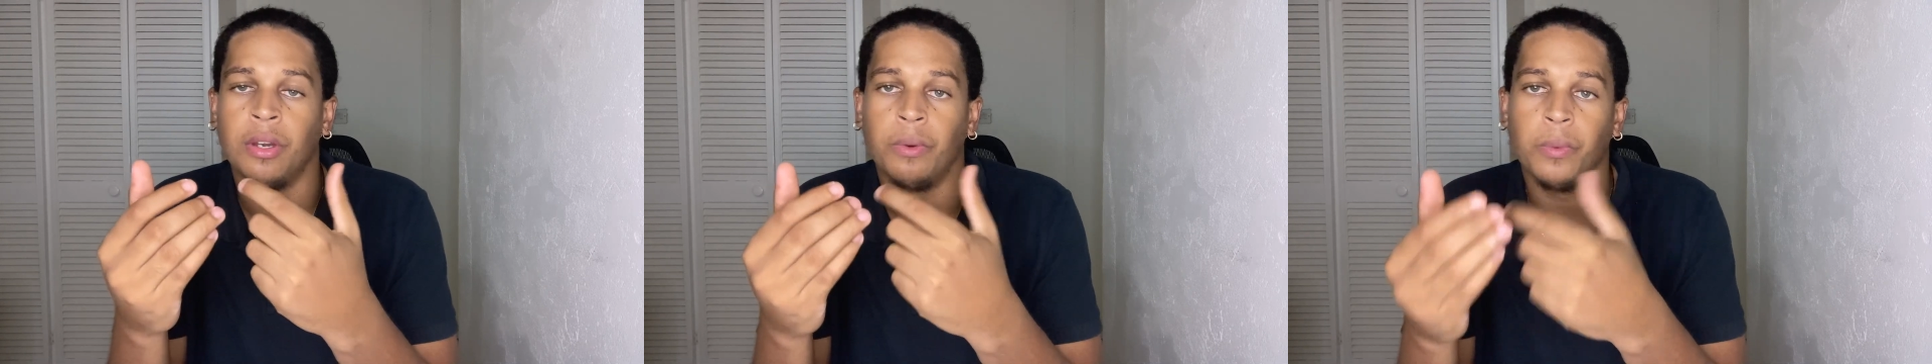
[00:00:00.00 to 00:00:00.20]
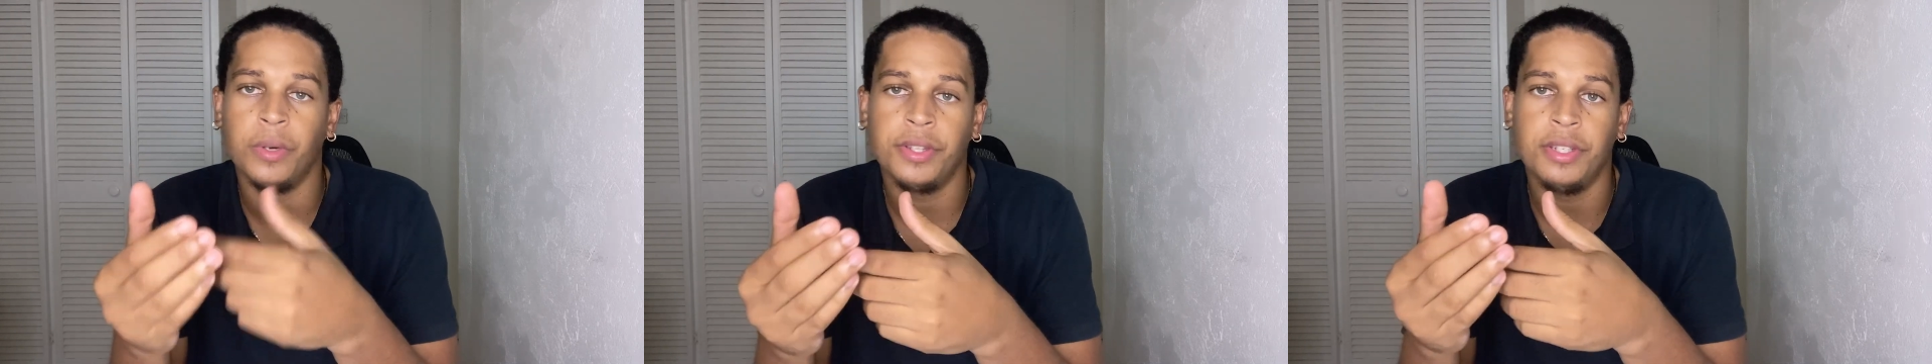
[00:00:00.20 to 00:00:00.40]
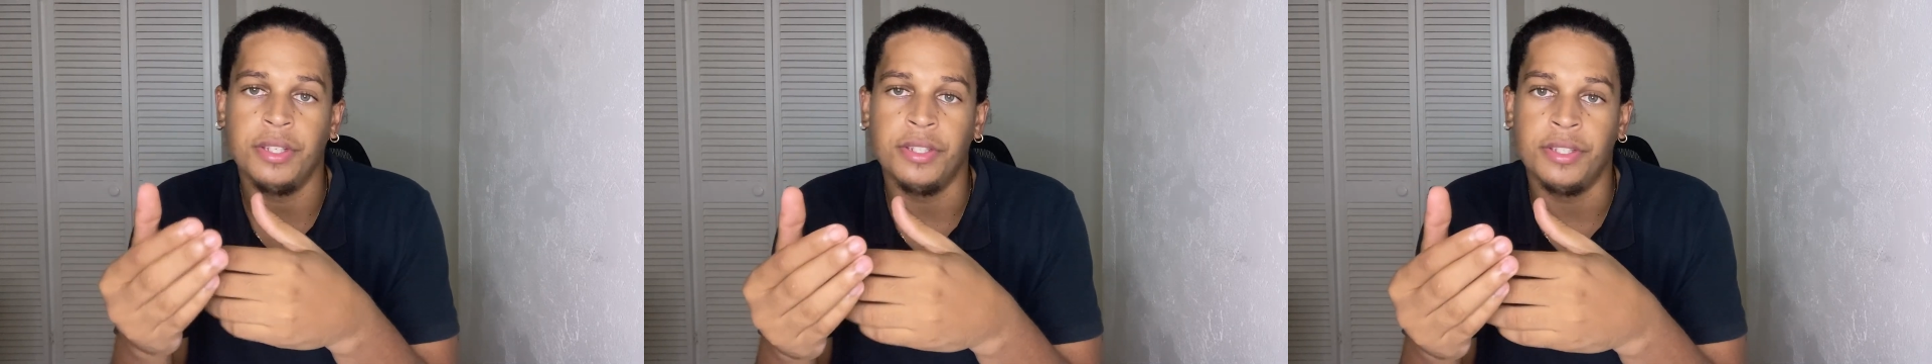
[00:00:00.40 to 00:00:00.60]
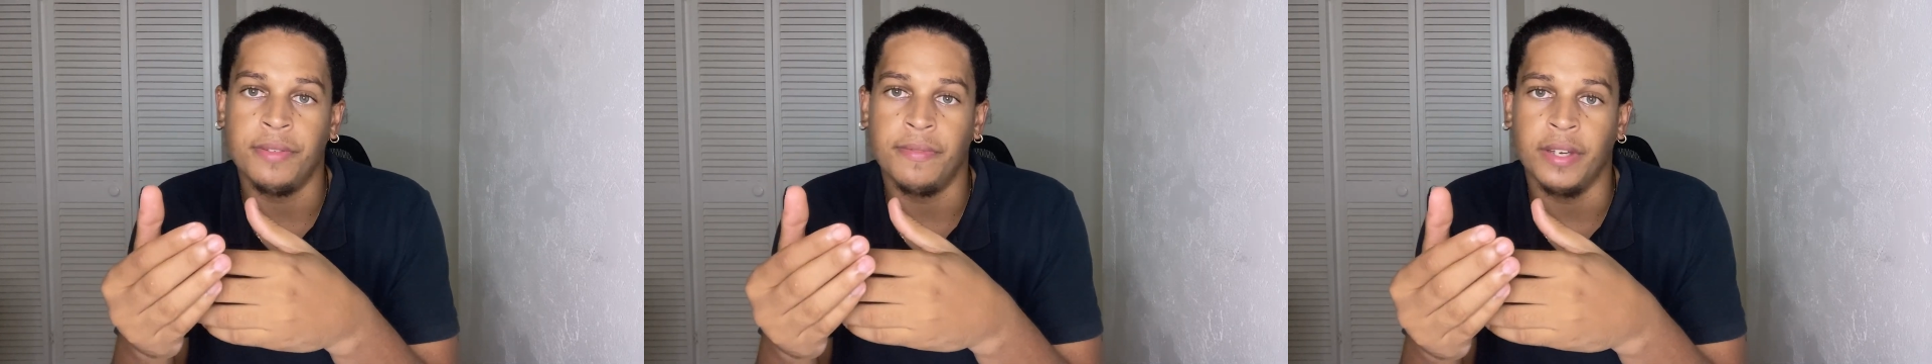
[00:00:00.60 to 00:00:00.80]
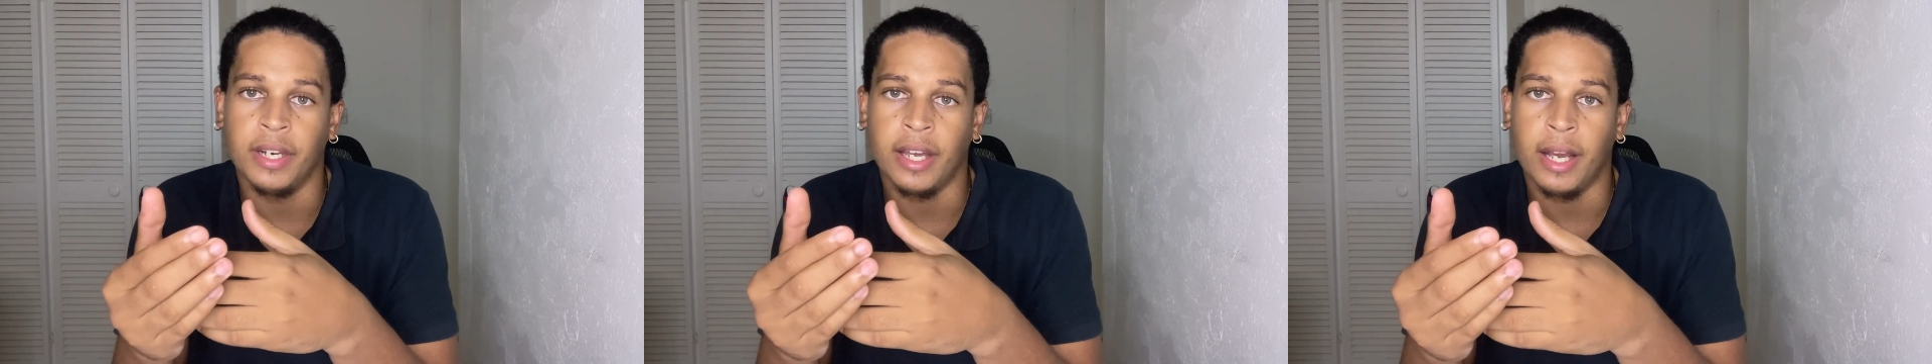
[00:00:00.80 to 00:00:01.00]
what these
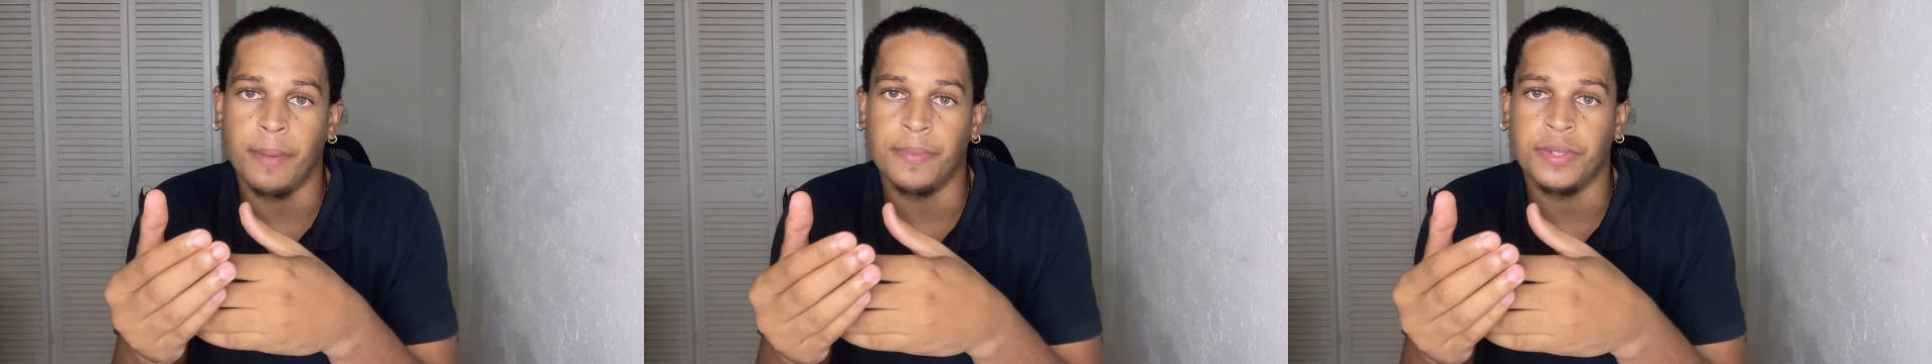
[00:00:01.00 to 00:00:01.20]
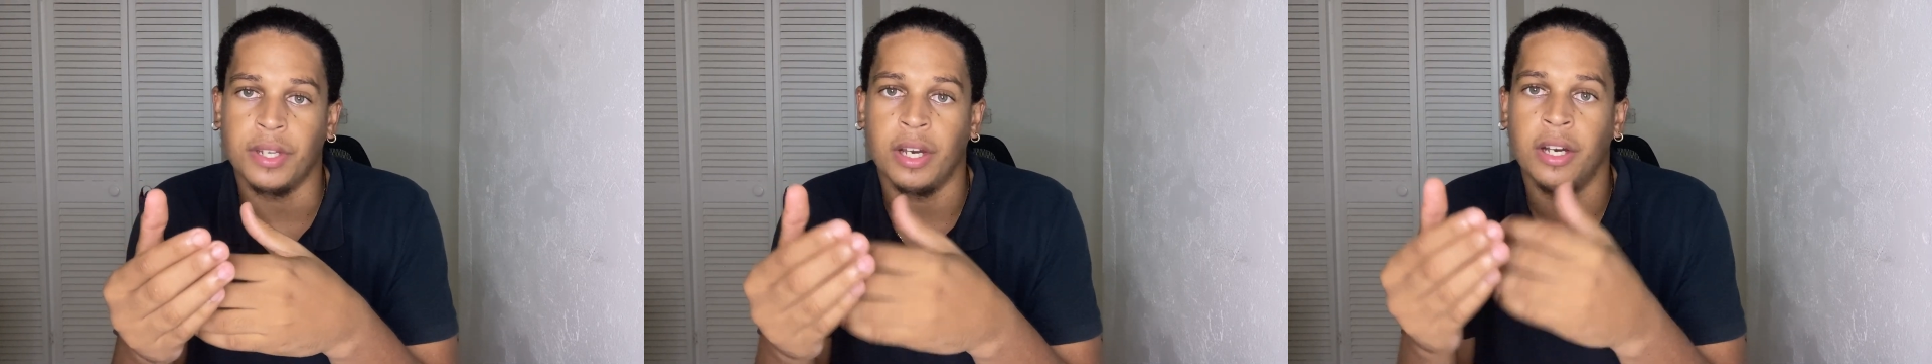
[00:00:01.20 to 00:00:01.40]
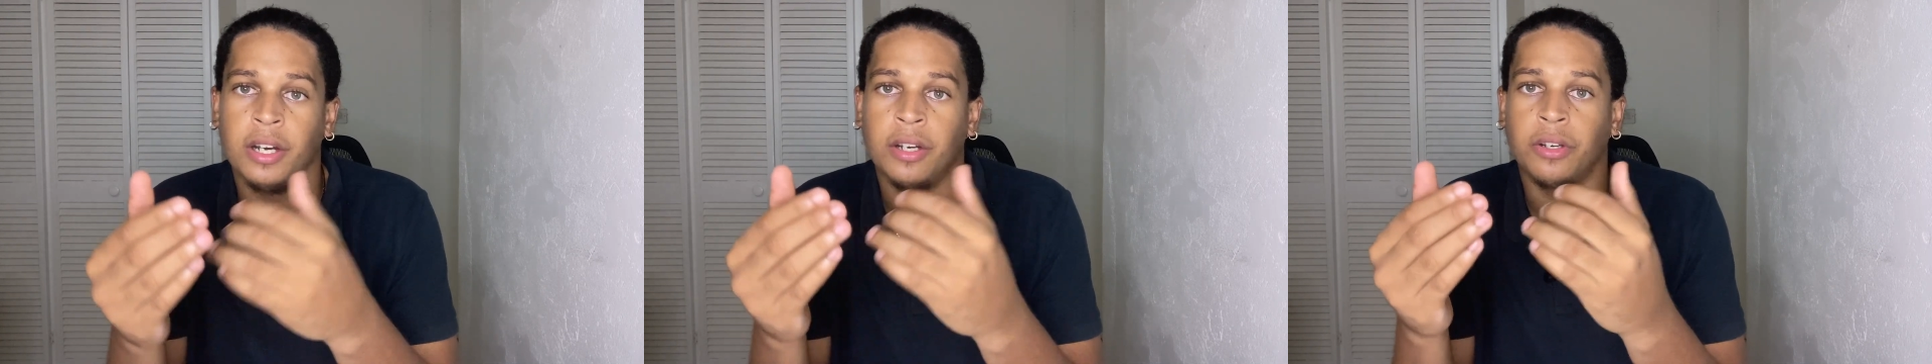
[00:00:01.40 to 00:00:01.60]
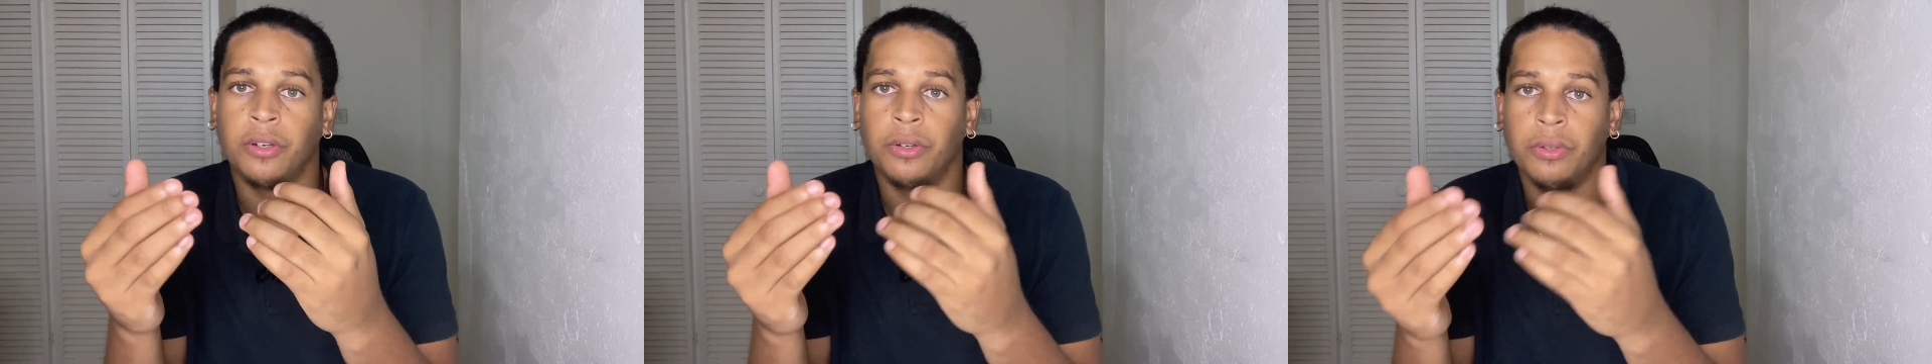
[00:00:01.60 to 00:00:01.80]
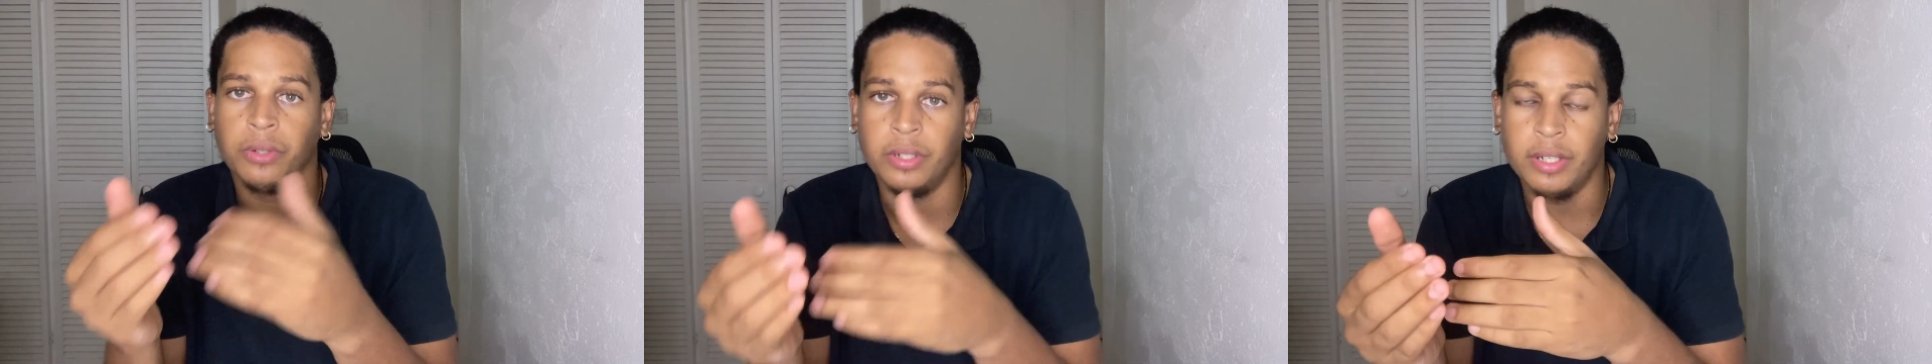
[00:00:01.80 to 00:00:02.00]
event apps are
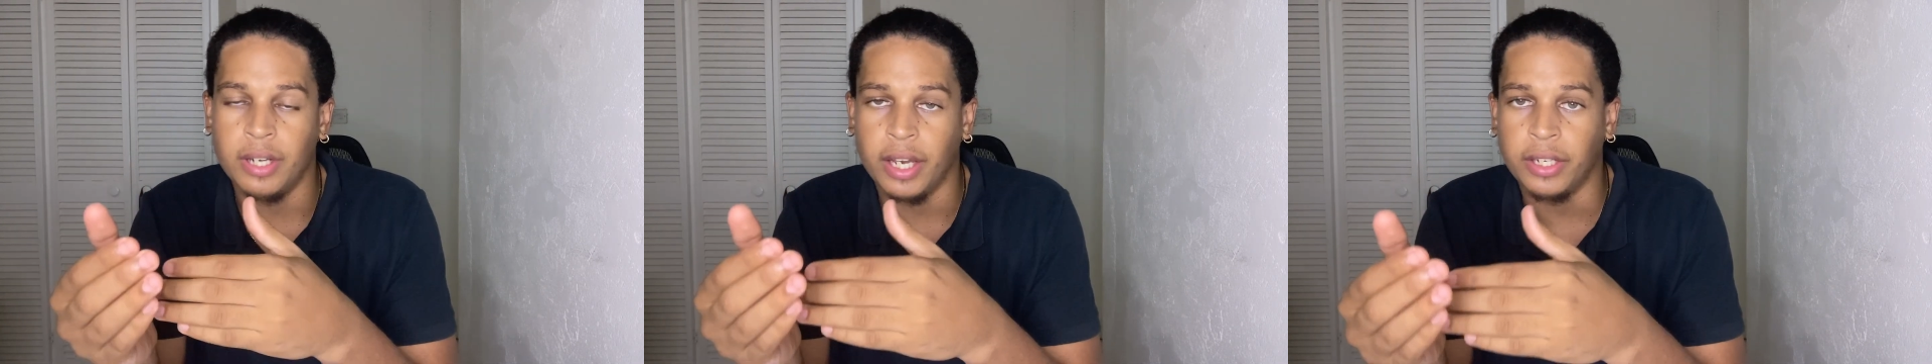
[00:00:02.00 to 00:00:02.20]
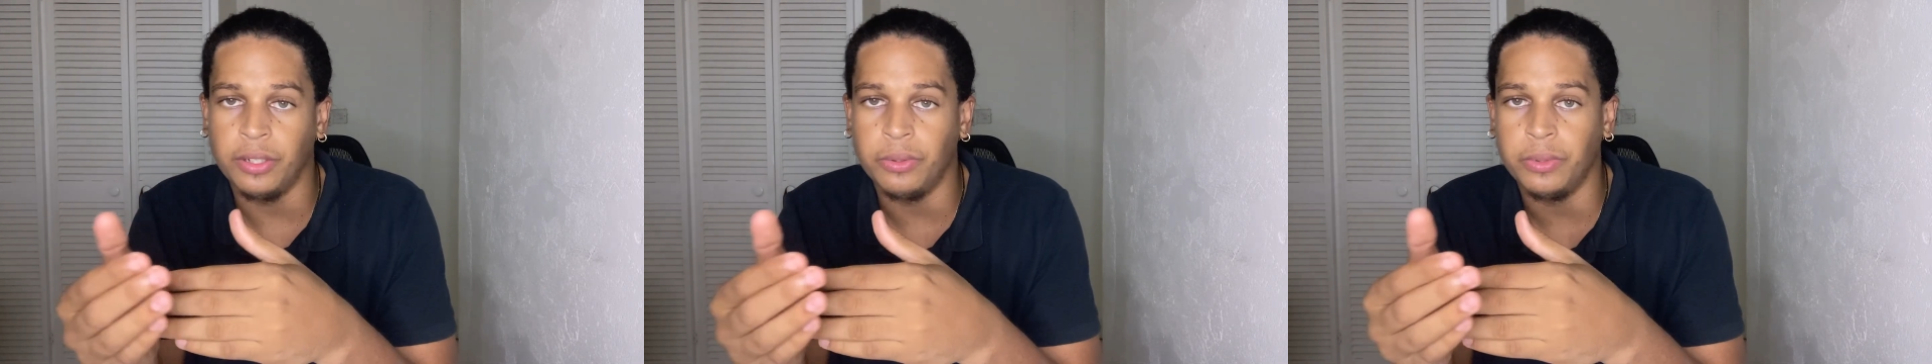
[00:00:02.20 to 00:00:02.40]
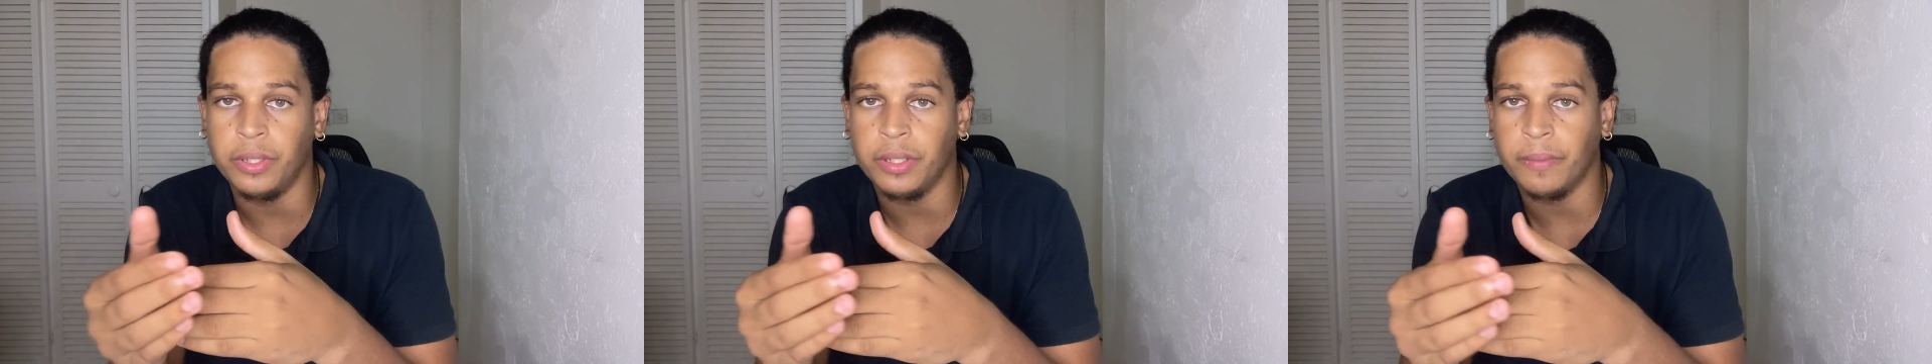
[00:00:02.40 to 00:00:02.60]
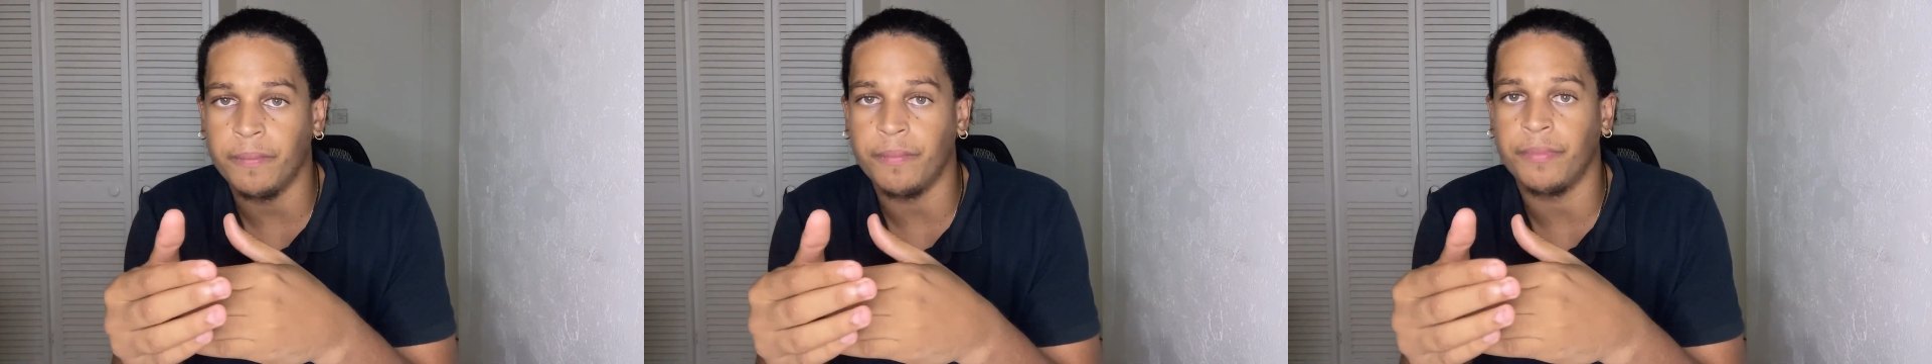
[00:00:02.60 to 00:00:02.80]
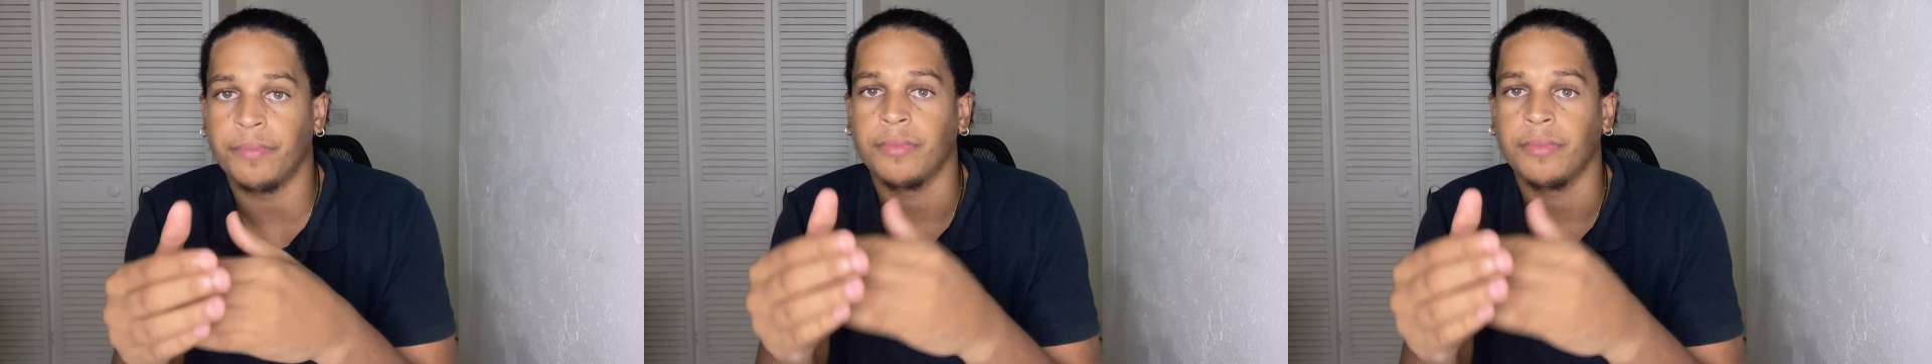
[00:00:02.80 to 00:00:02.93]
good at doing